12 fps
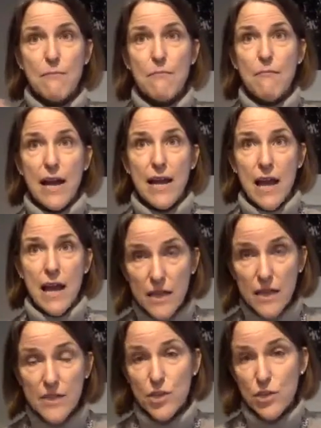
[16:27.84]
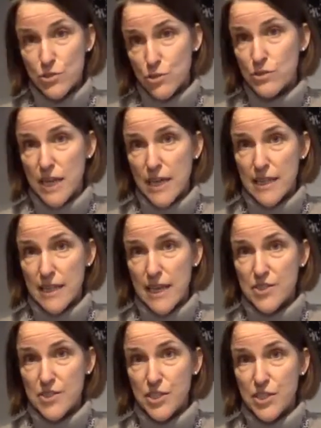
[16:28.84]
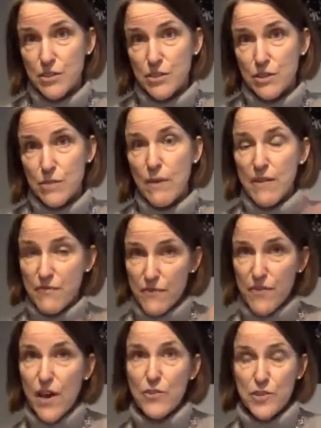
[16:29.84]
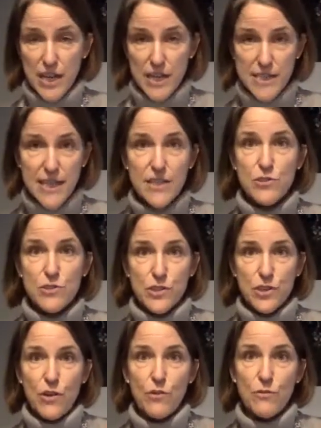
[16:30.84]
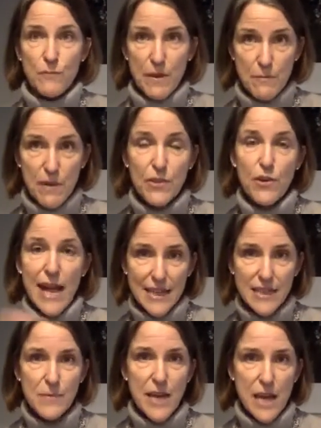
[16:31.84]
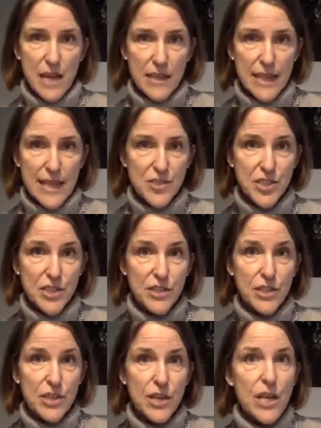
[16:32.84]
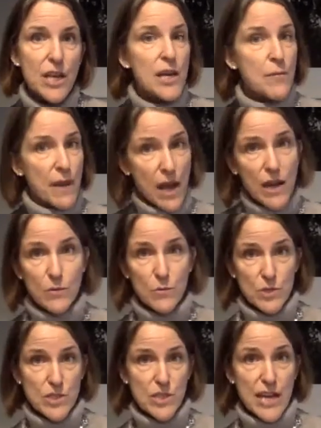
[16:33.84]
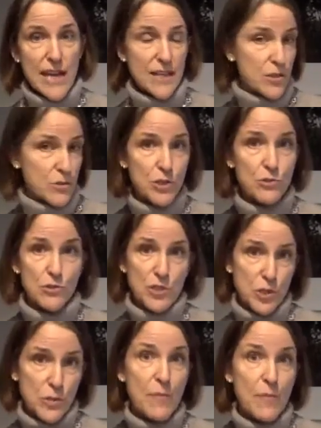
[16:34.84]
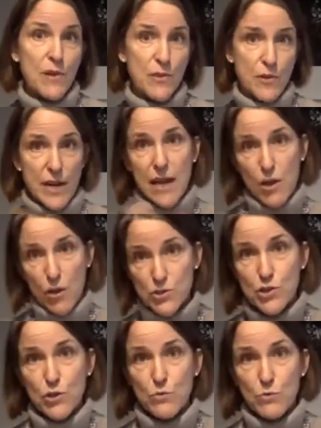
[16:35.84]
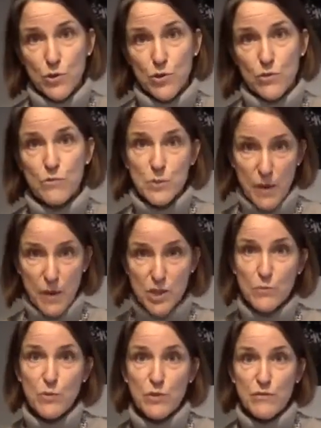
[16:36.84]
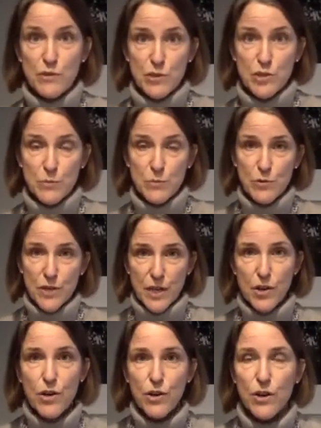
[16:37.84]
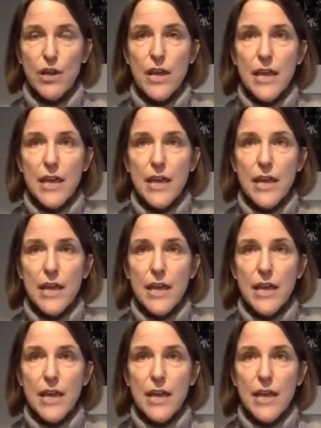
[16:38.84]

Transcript: My aunt also died last year. My father died 10 years ago, my mother and my aunt last year. My aunt had no children, so my brother and I also were responsible for supporting her.